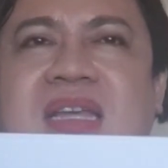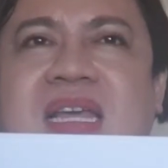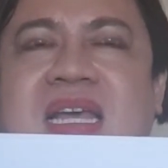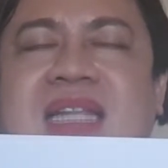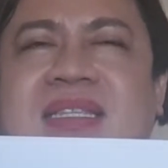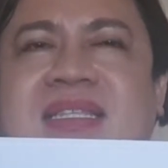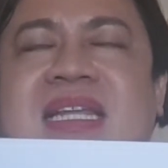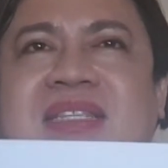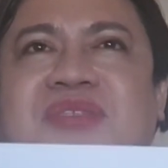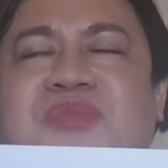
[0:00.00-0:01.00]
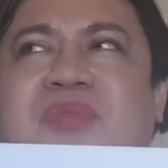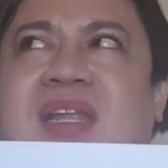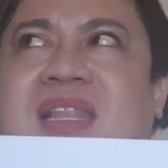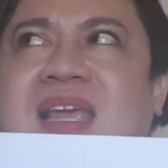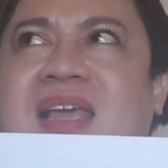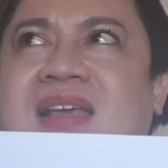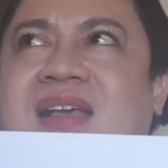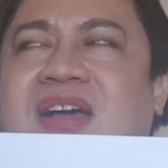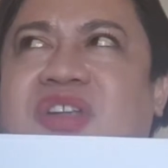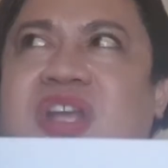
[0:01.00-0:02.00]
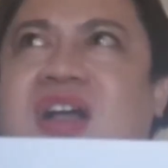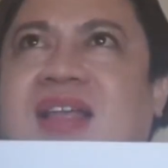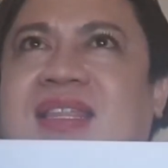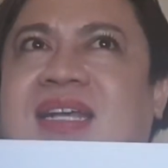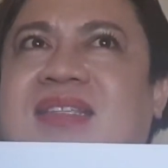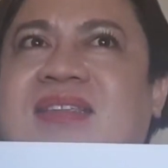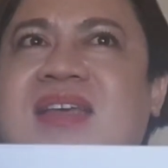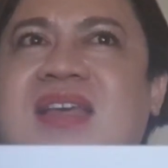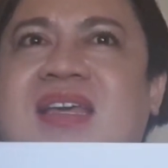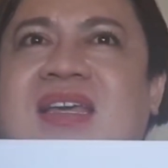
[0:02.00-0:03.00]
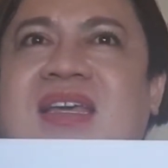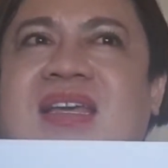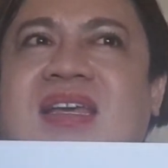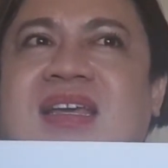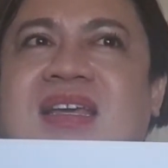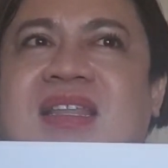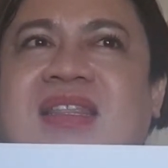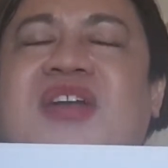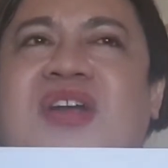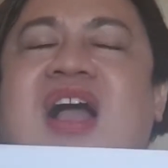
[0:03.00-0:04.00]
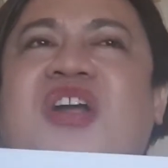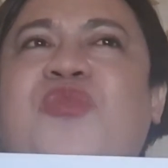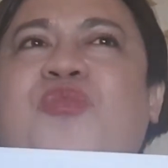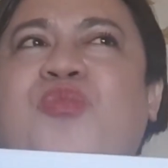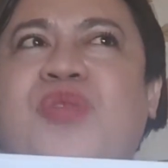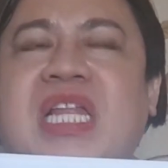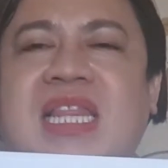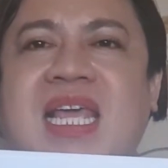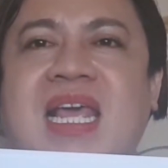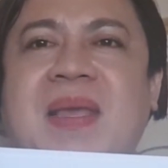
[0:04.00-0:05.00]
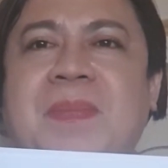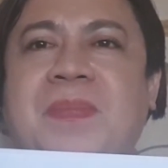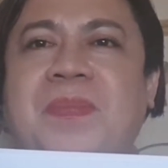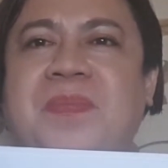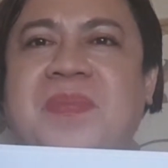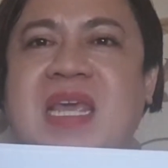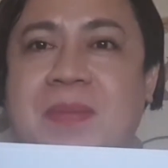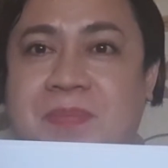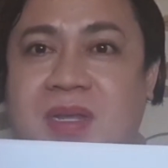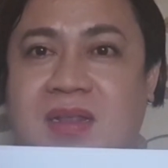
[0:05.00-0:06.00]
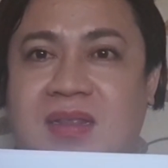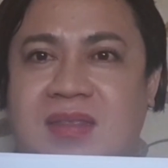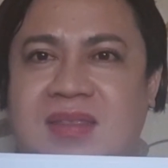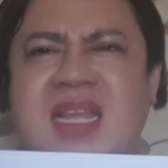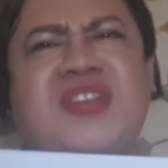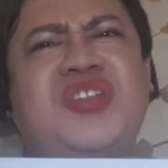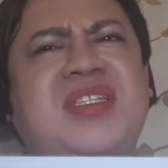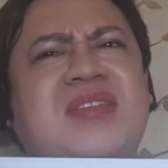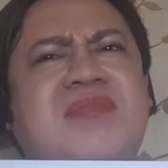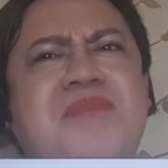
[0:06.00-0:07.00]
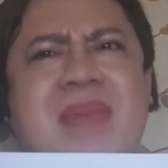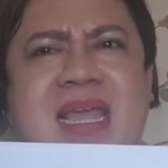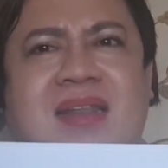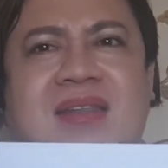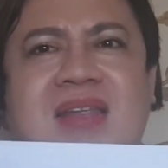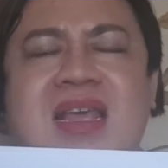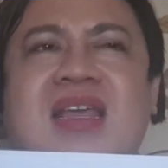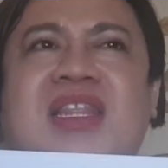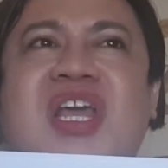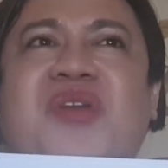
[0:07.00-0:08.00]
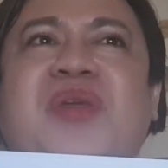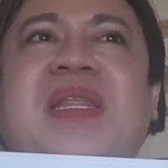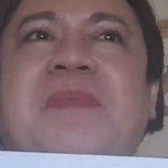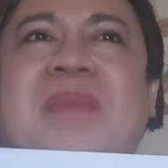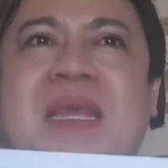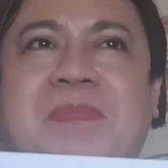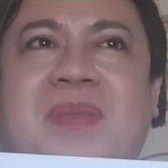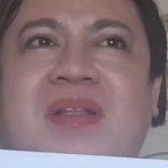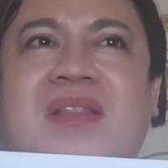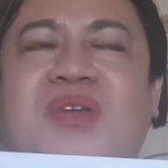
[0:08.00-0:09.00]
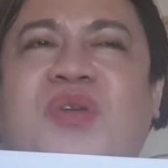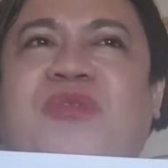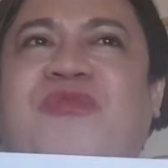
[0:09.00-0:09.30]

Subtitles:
it's really, how do you call this? There are really people, not just men. There are really people who